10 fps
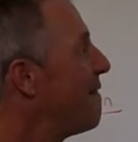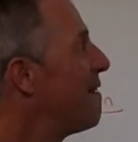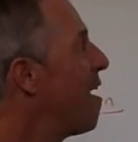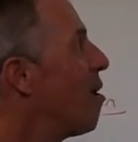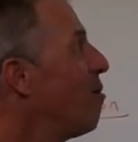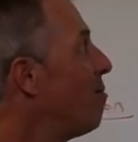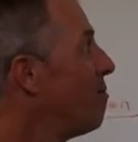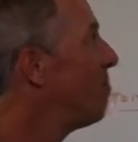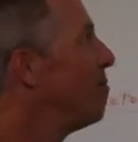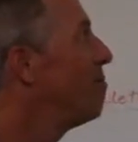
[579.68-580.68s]
No.
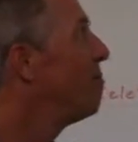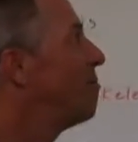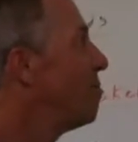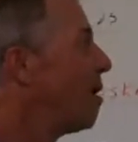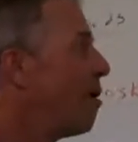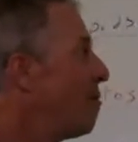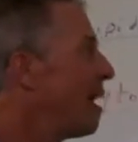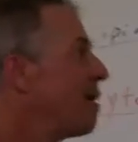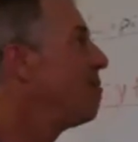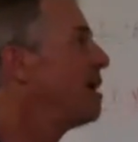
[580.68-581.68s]
Between them? No,
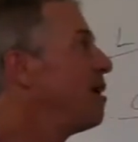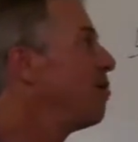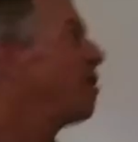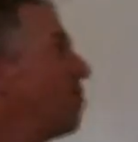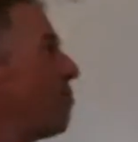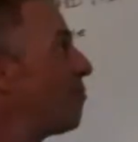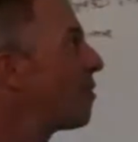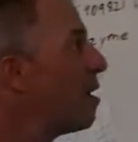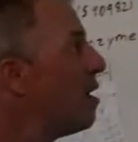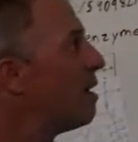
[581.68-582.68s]
they could be anywhere.
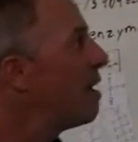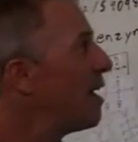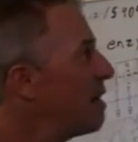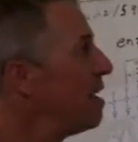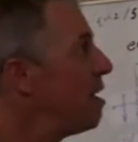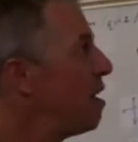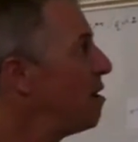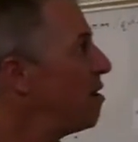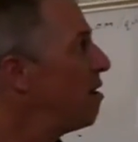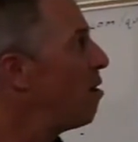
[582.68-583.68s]
Like the
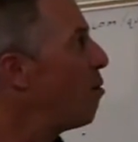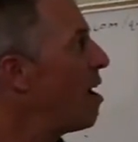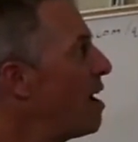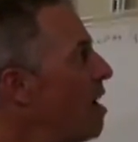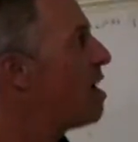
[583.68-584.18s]
uh, the Hawaiian